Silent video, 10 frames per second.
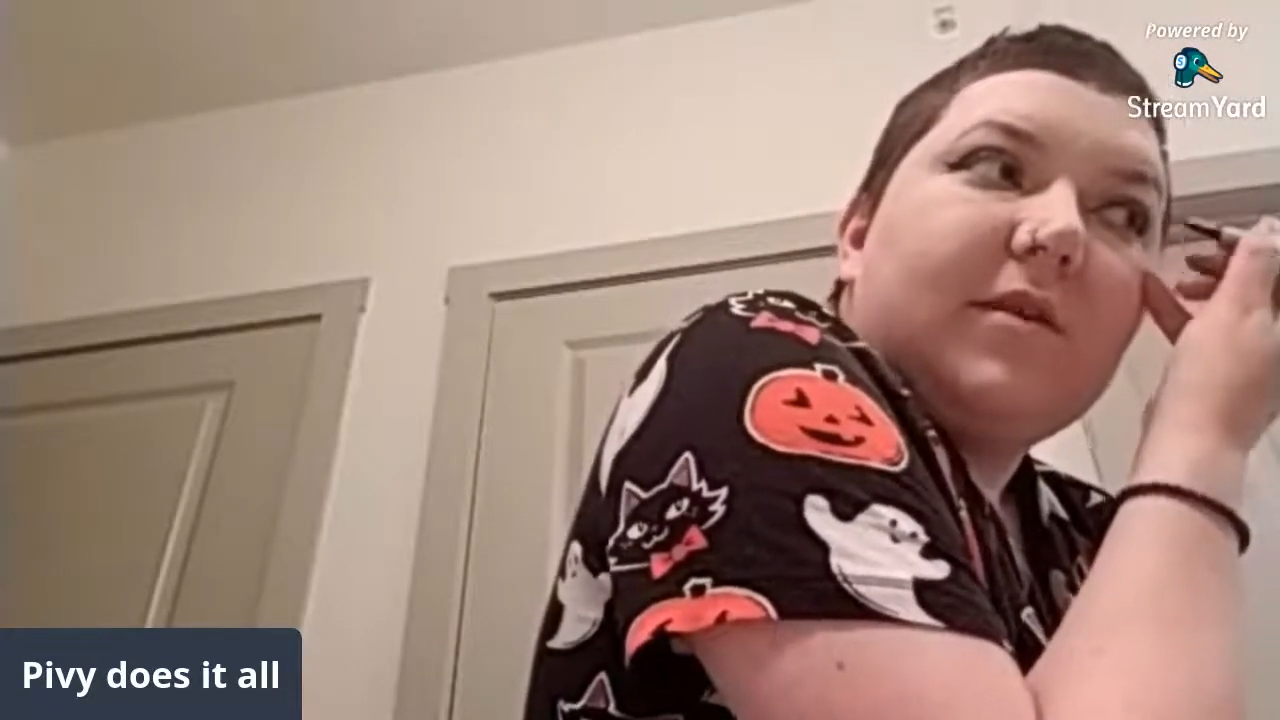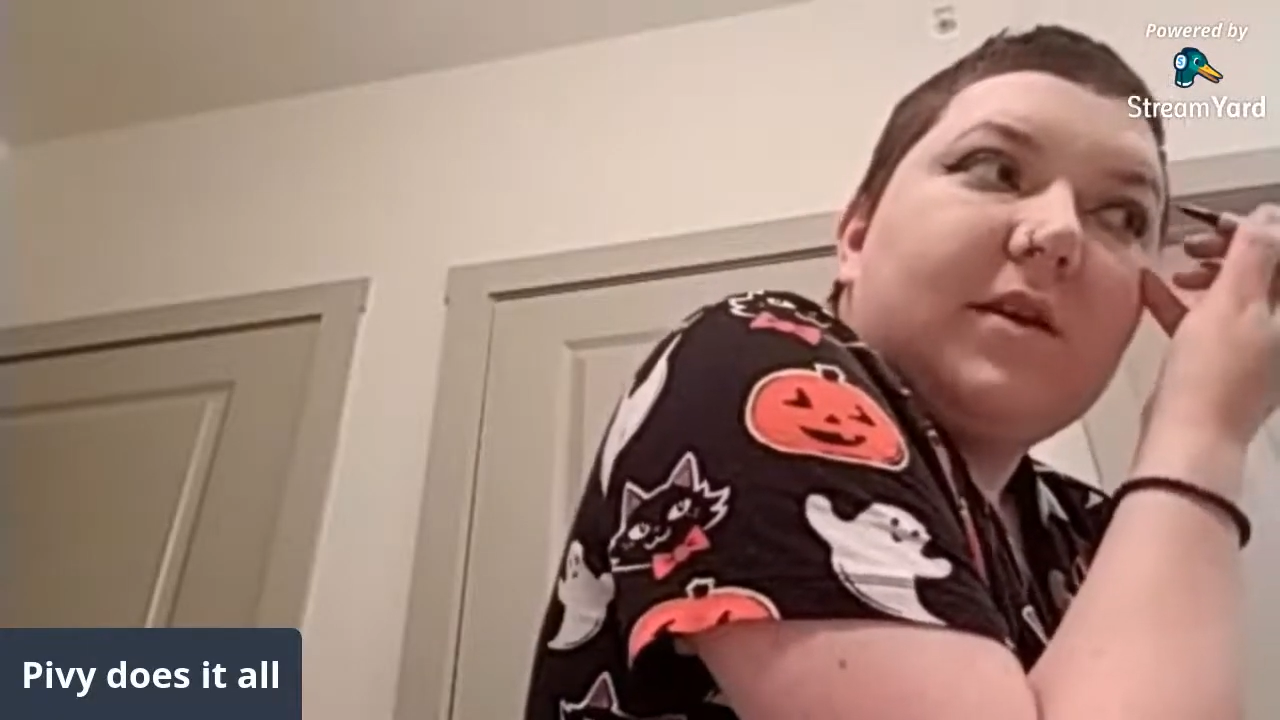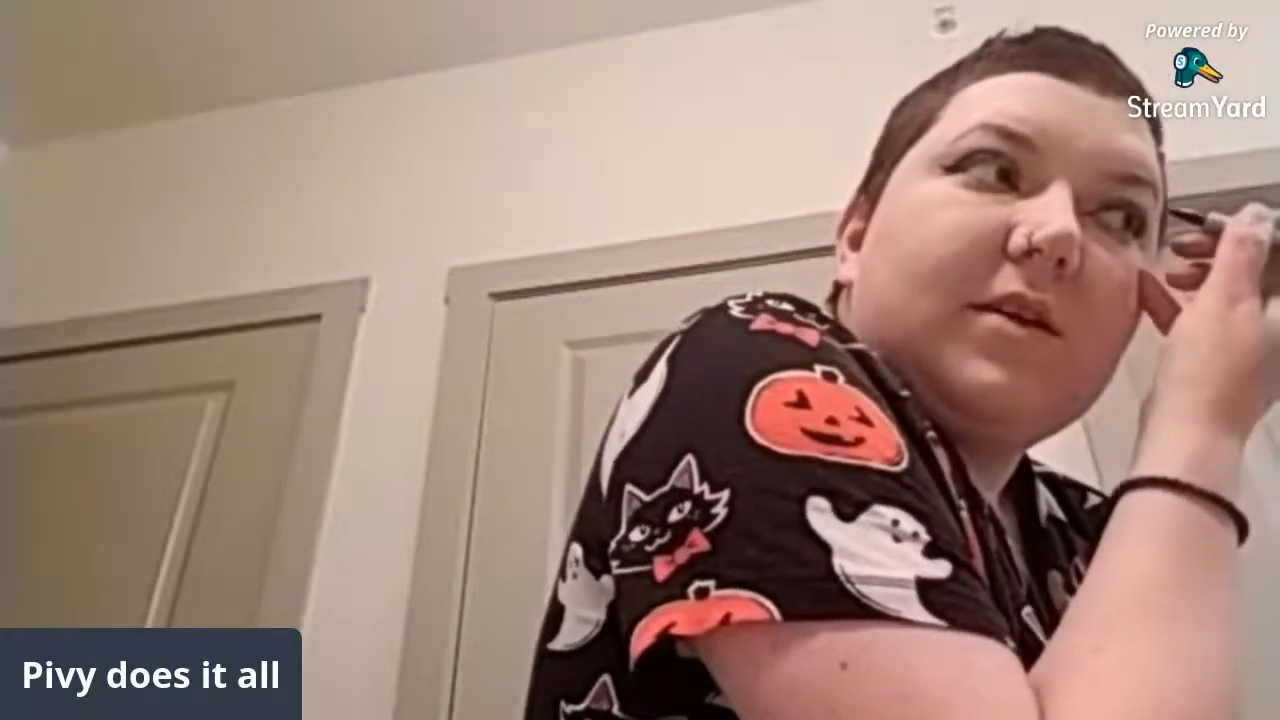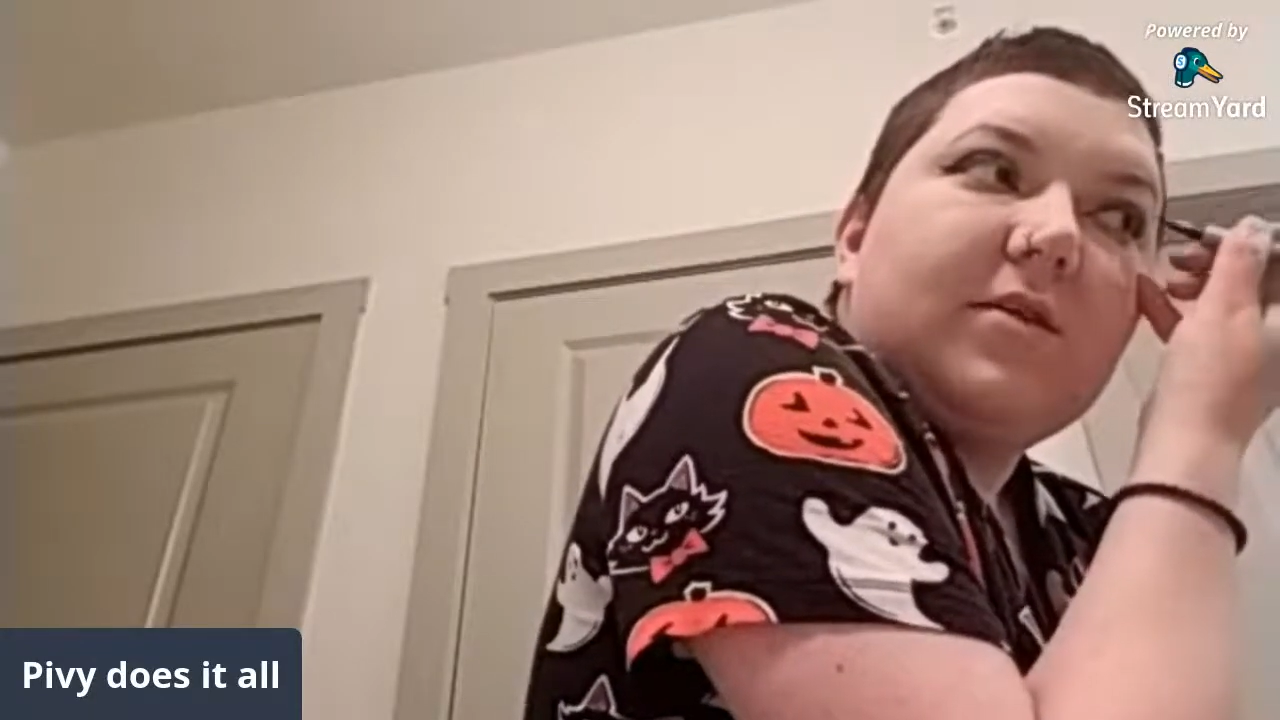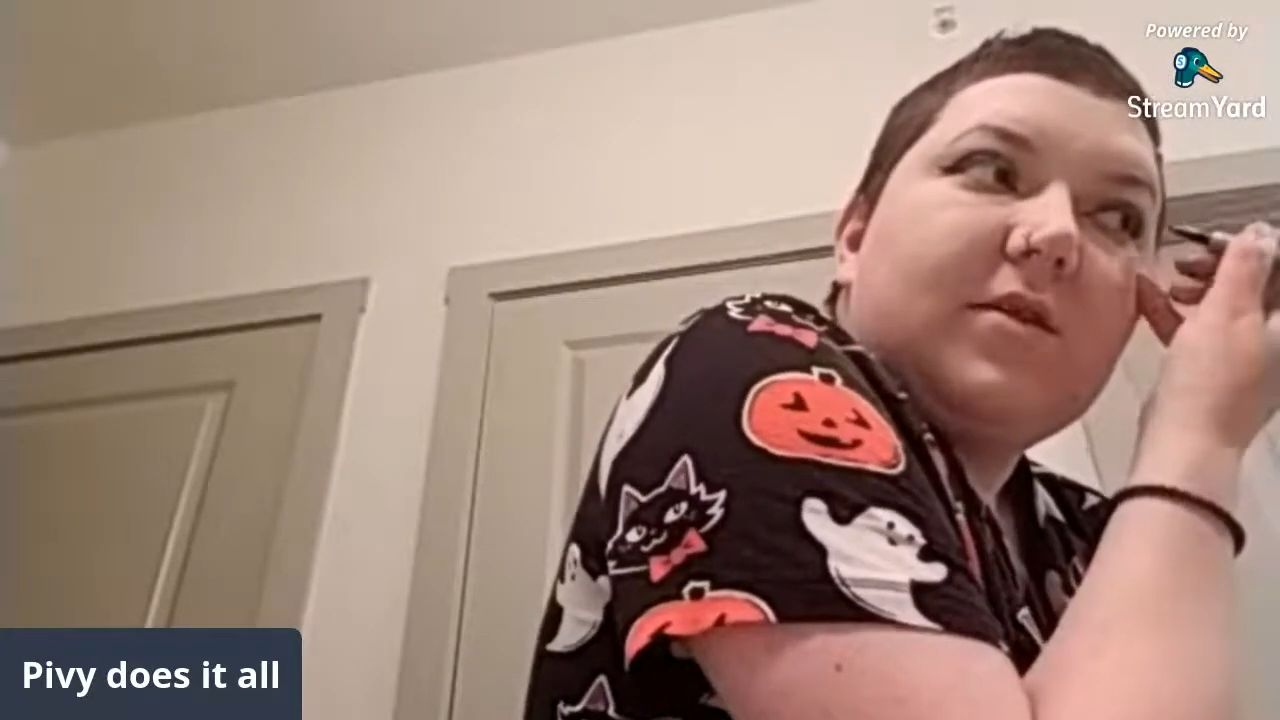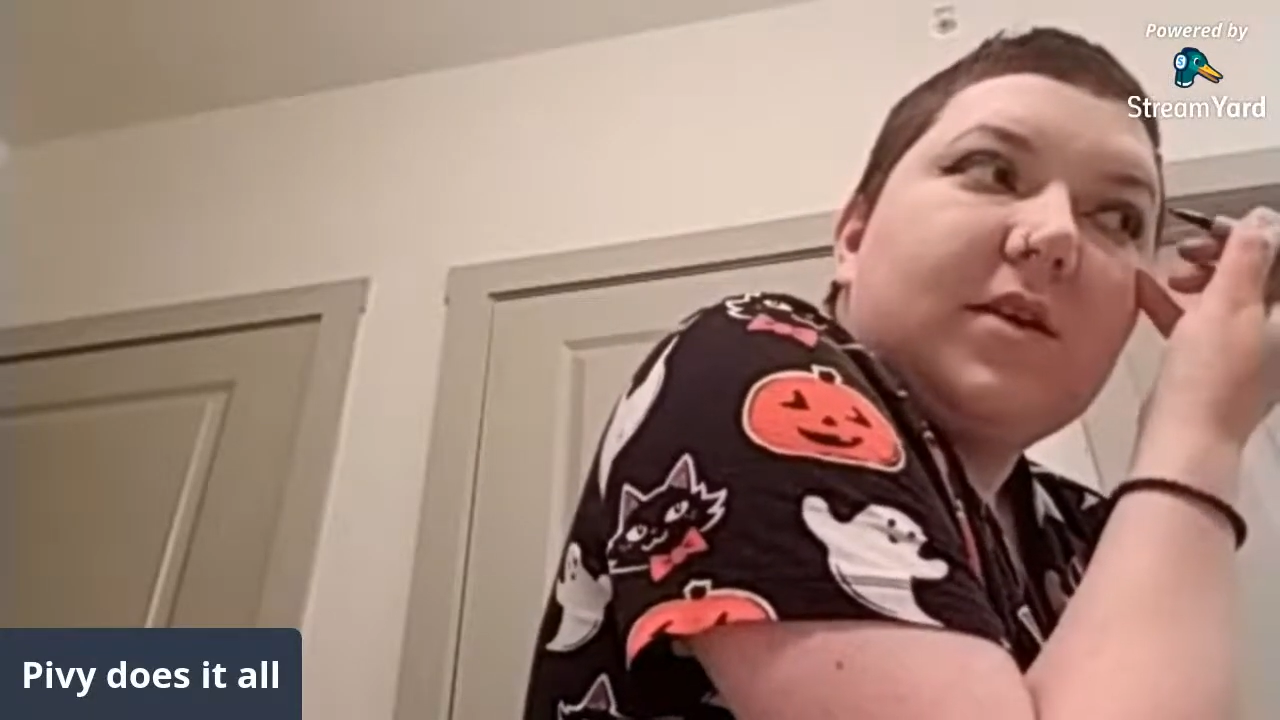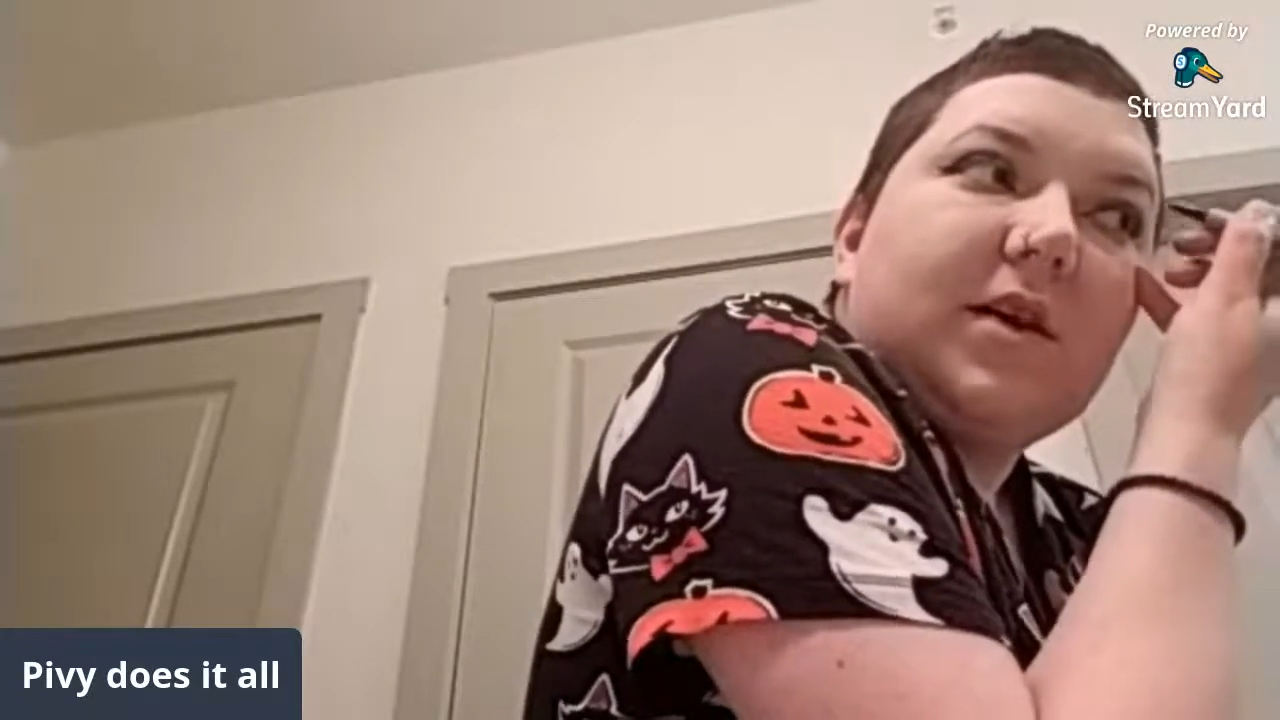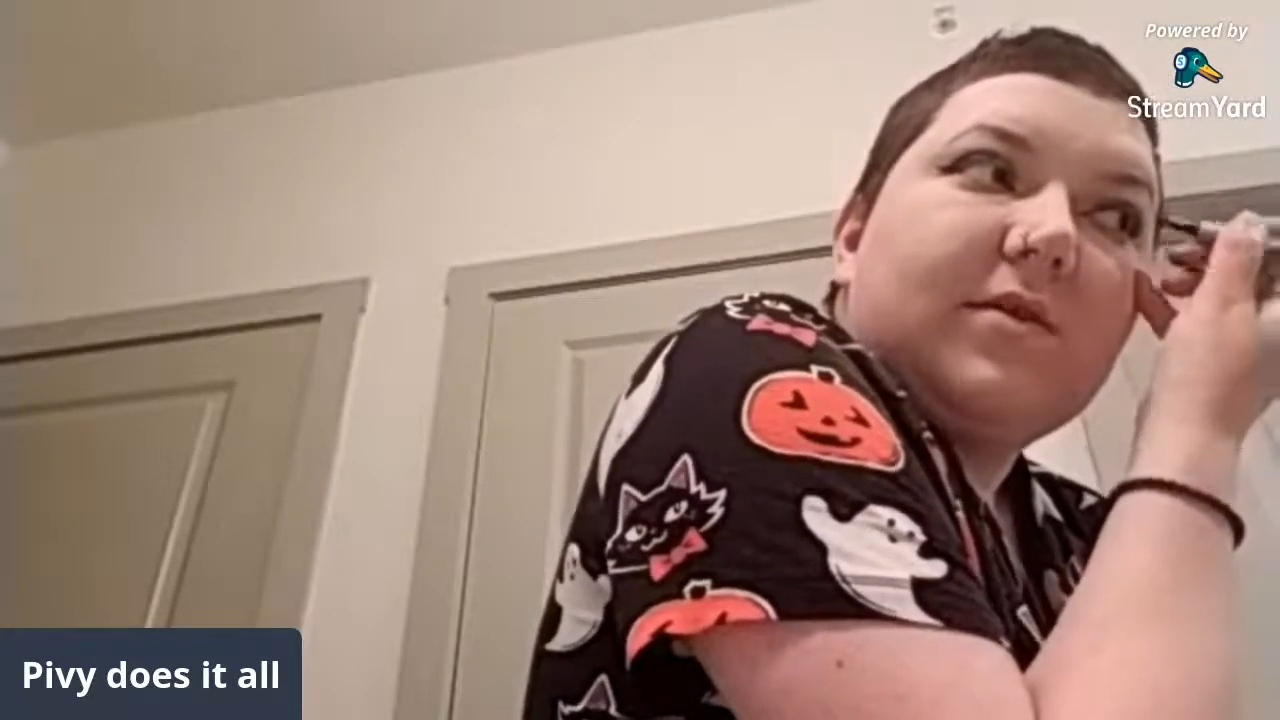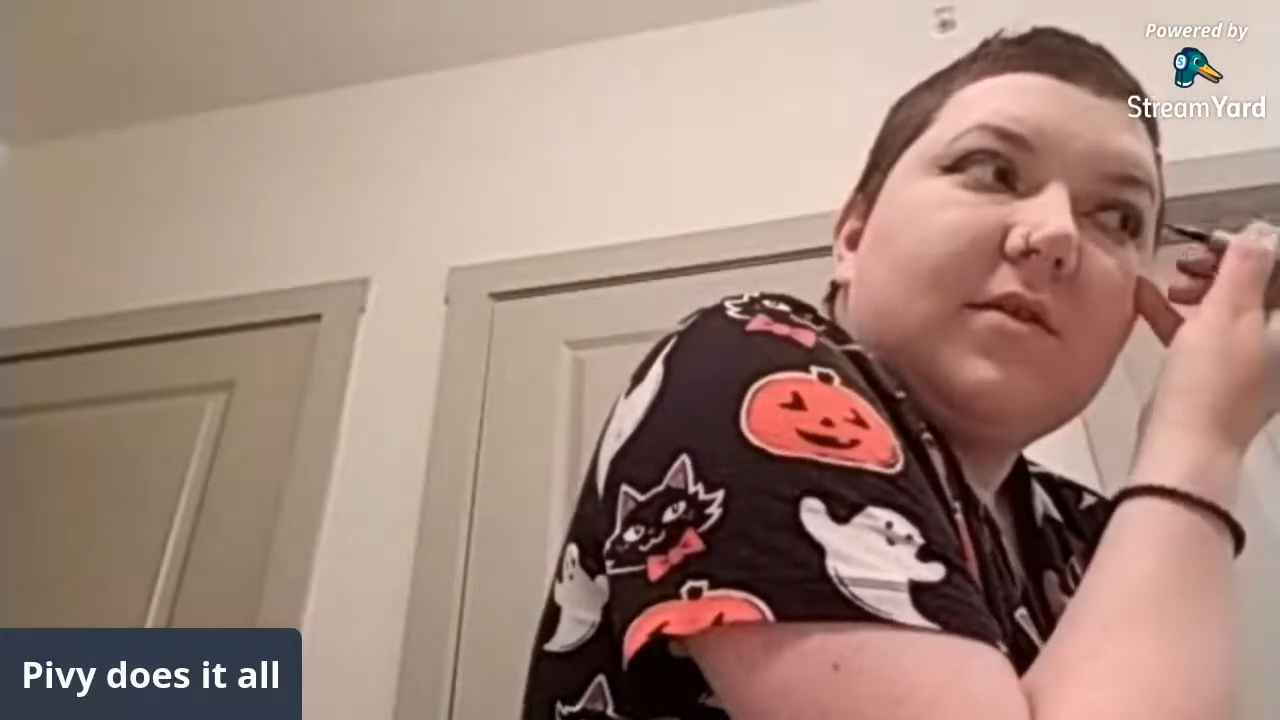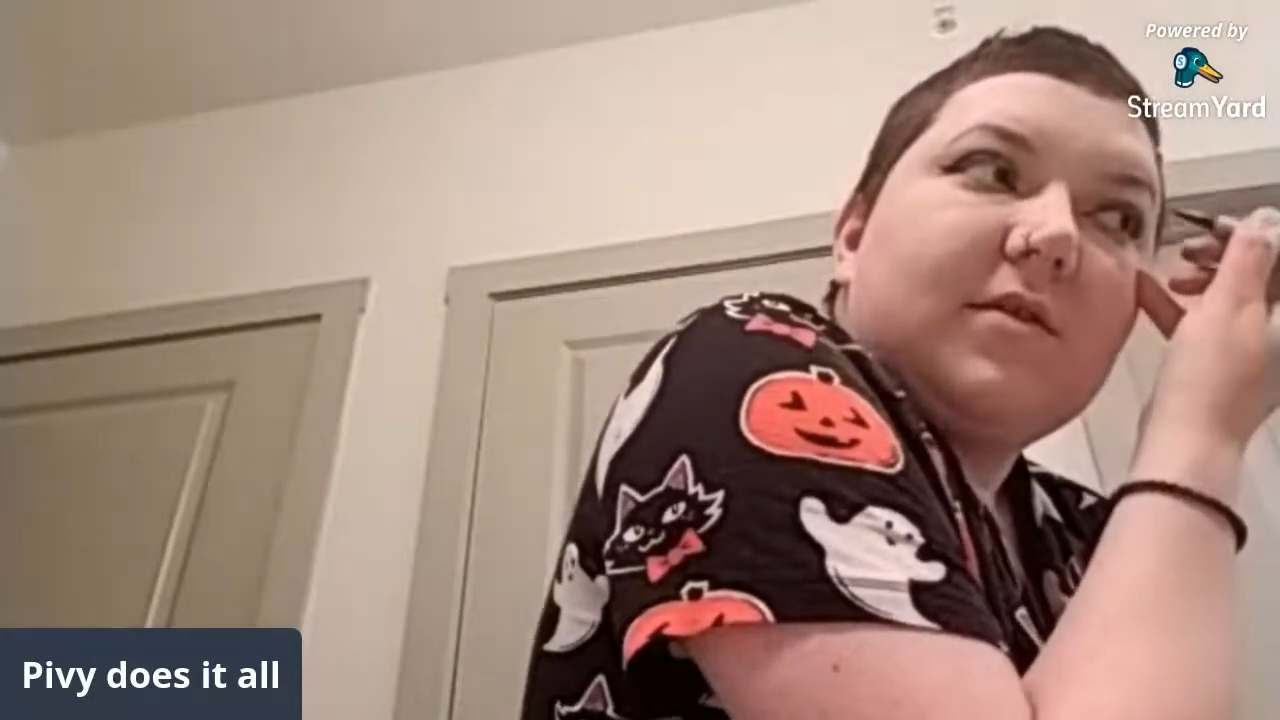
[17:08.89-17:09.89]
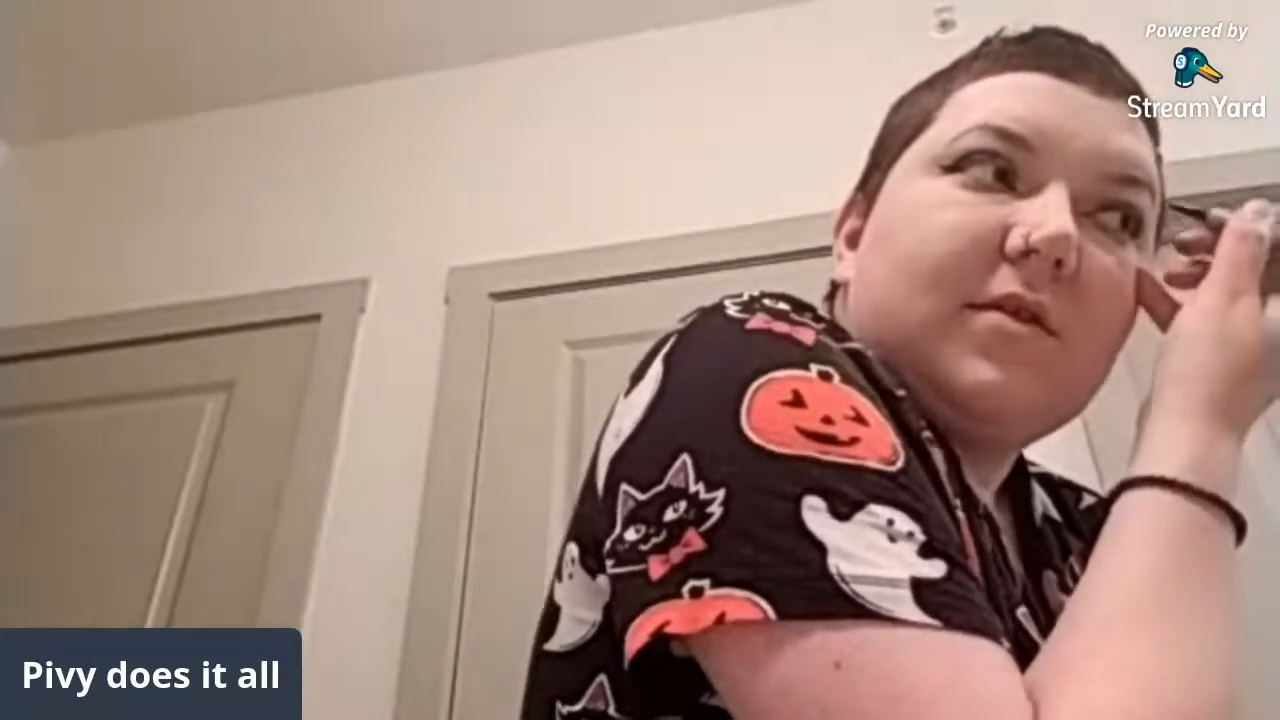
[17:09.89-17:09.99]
that you just have to